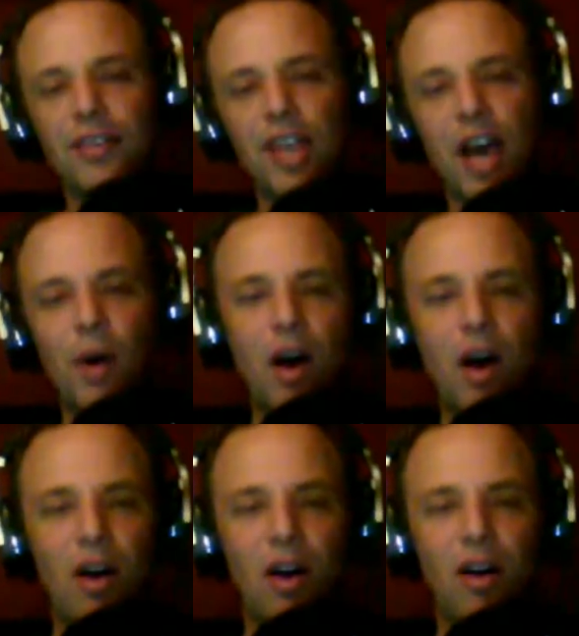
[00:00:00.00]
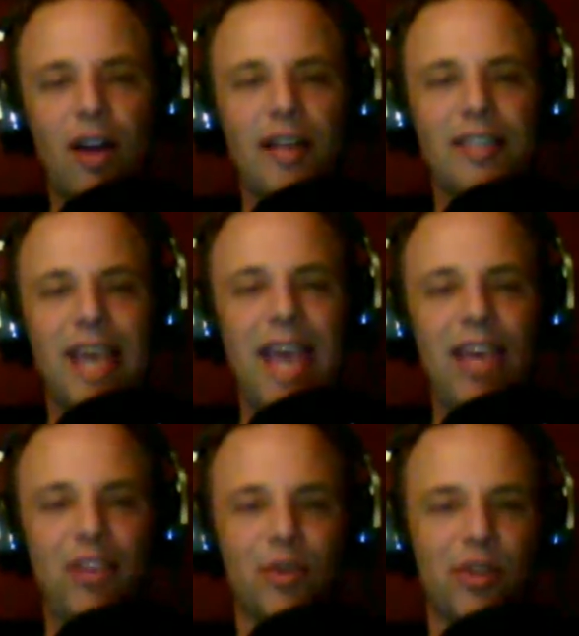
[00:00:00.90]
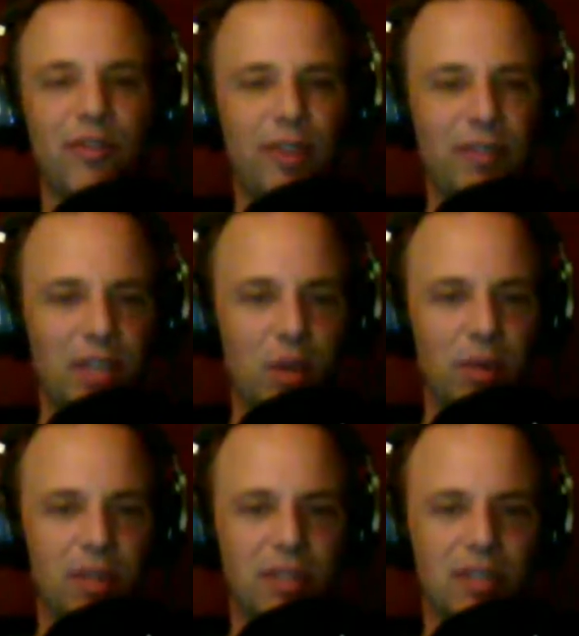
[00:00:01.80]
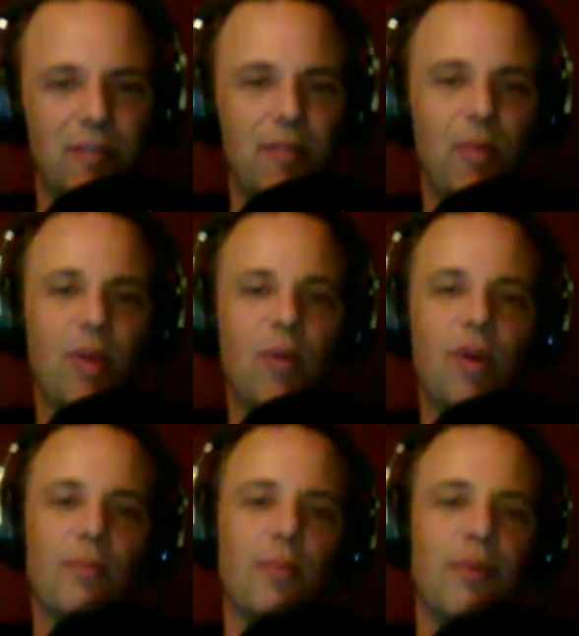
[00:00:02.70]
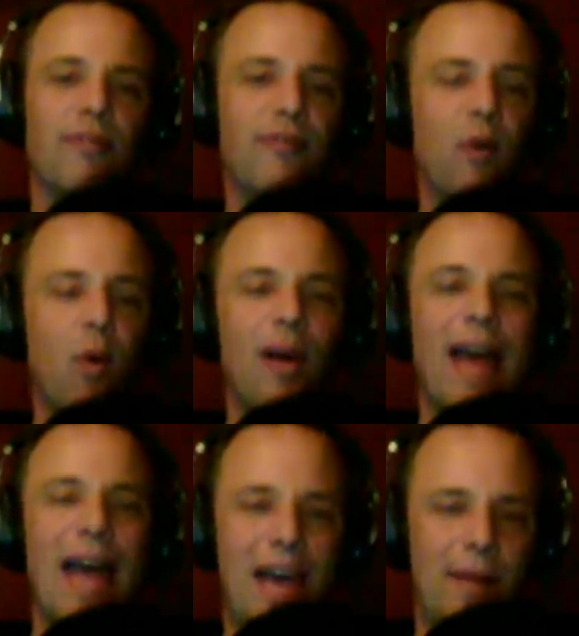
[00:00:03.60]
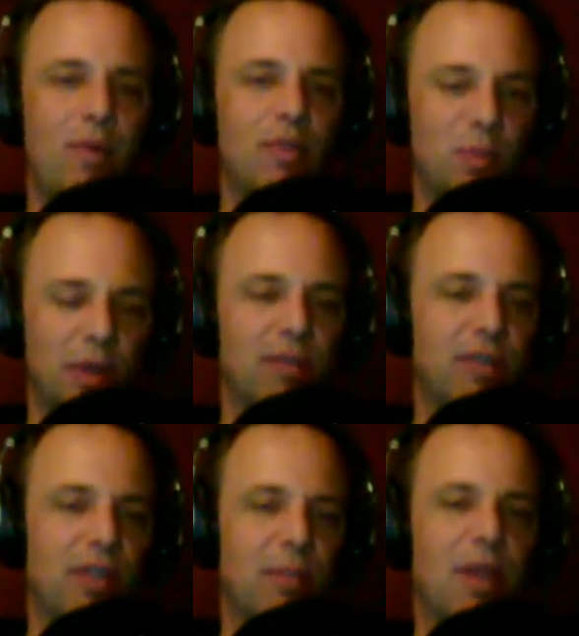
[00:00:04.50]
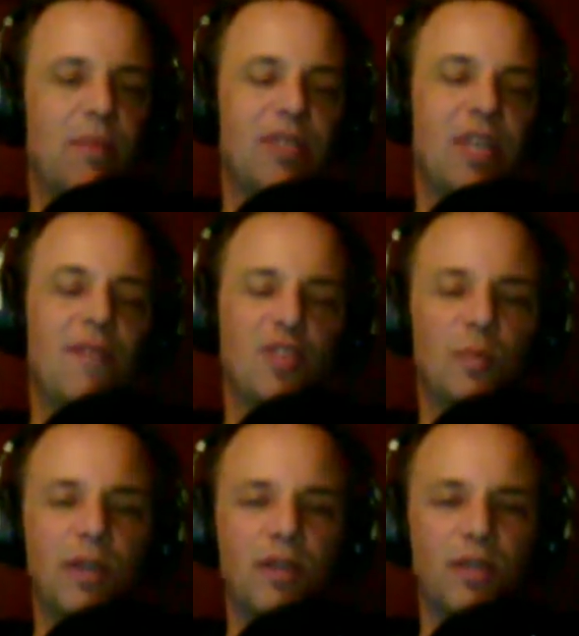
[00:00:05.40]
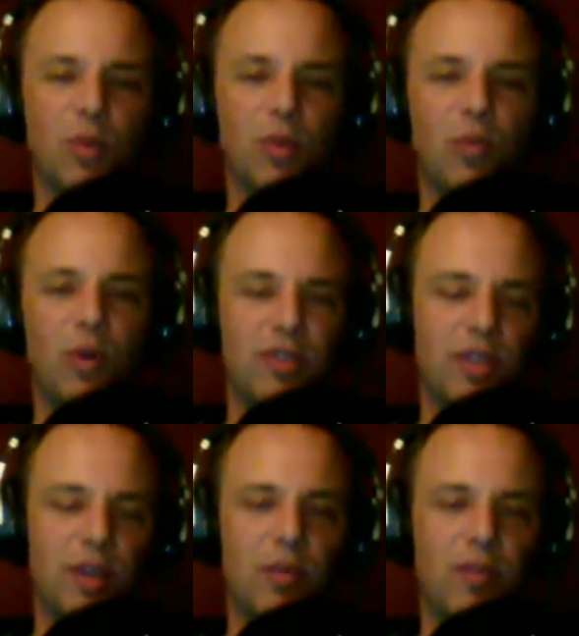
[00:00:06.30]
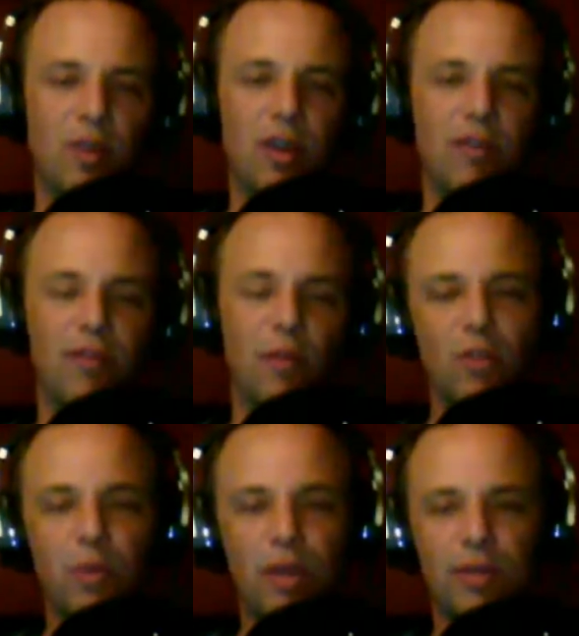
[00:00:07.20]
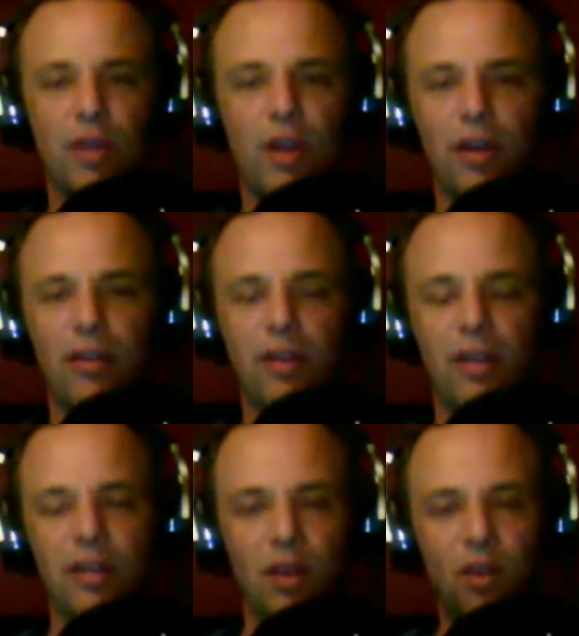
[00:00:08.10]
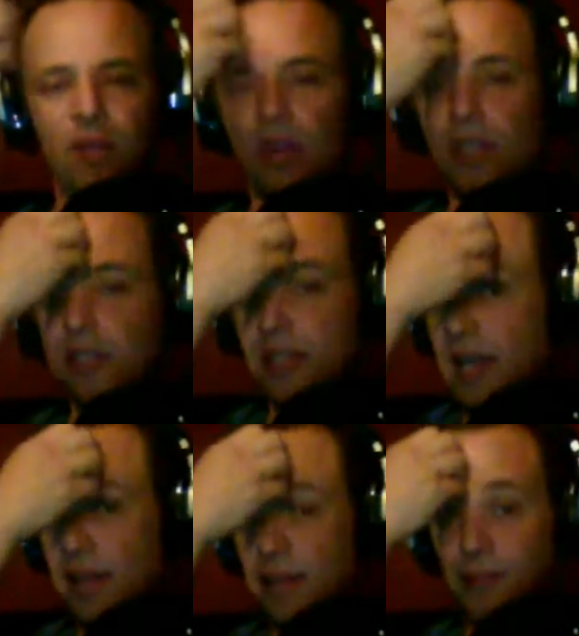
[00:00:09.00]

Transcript: a Yamaha RX A3050 with a 7.1.4 Atmos speaker setup. That'd be 7 speakers with 1 subwoofer and 4 speakers on over his head.